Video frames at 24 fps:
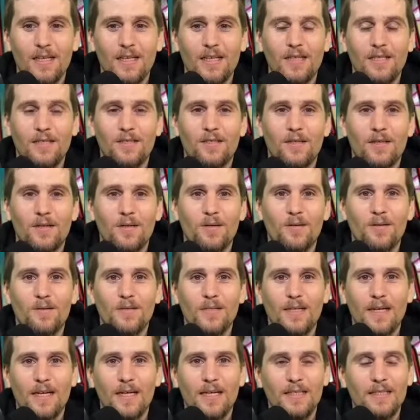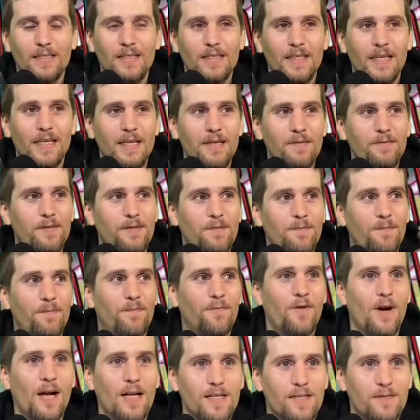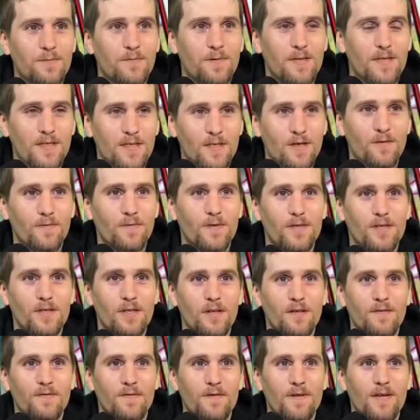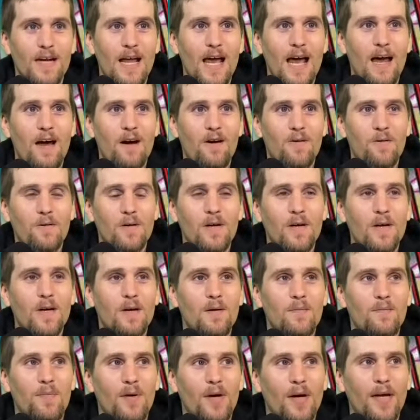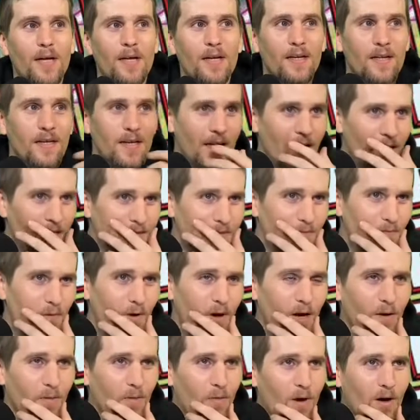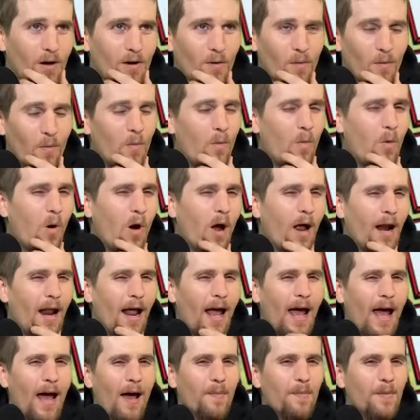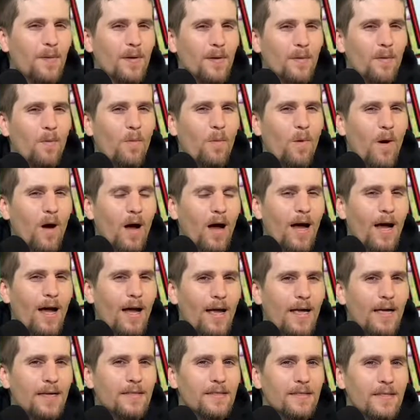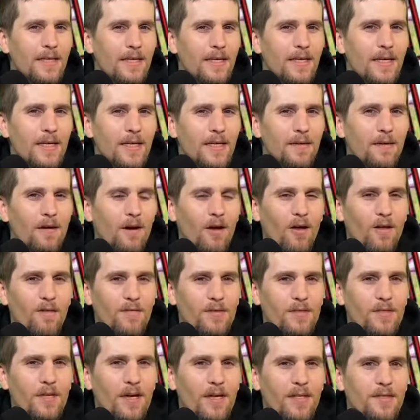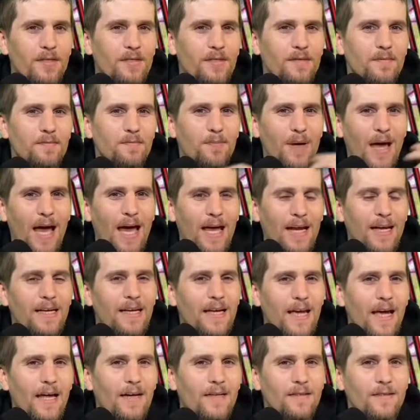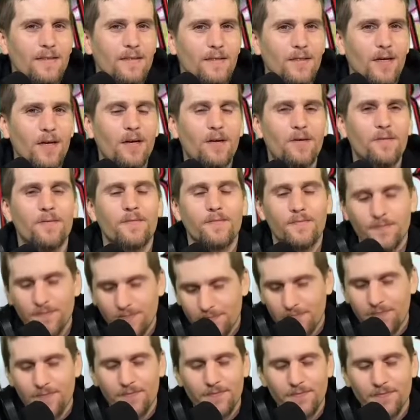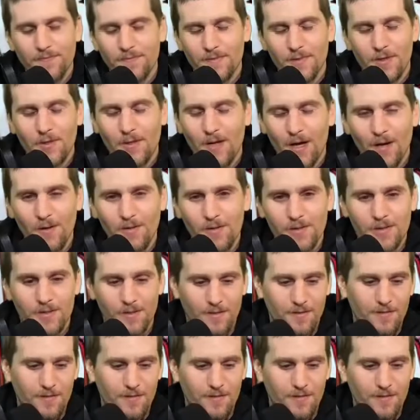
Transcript: So, and he's friends with Silver Surfer now, but it's wondering what happened. Why is he all of a sudden bad again? So, who knows?